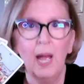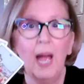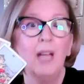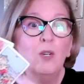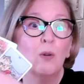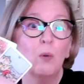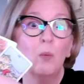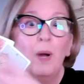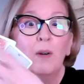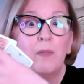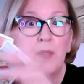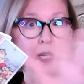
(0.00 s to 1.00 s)
And you're
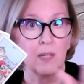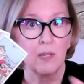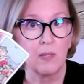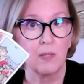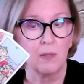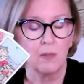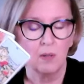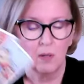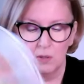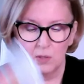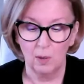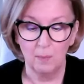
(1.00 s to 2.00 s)
aware of this.
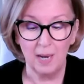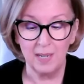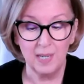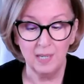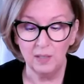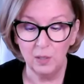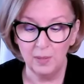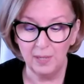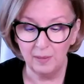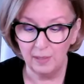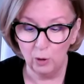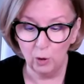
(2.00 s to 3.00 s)
So I'm not telling you
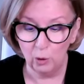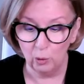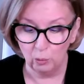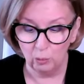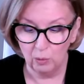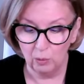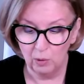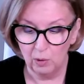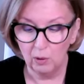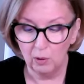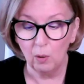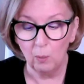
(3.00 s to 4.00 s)
anything new.
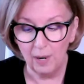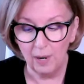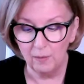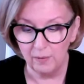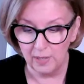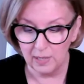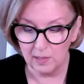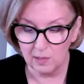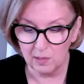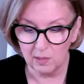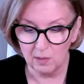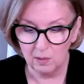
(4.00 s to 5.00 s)
You're aware of
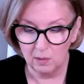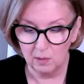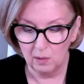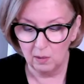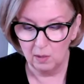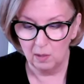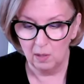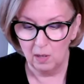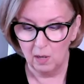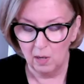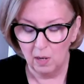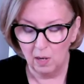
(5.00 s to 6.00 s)
this.
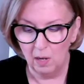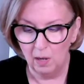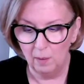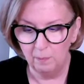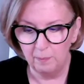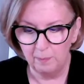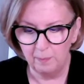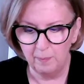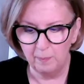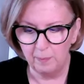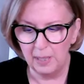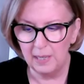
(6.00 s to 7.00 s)
Um,
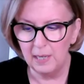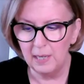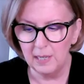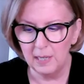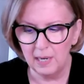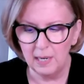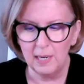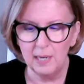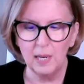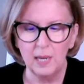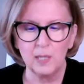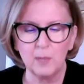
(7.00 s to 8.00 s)
but it, it,
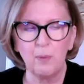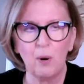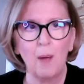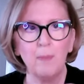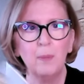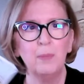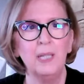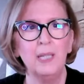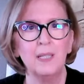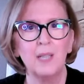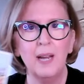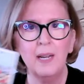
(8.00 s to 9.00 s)
it, it's probably
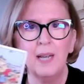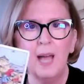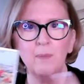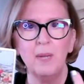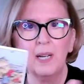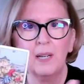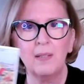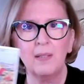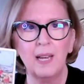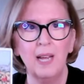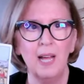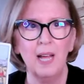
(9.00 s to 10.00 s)
a dynamic
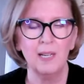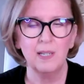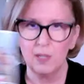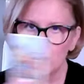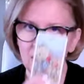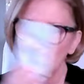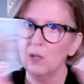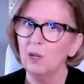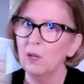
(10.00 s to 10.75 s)
that has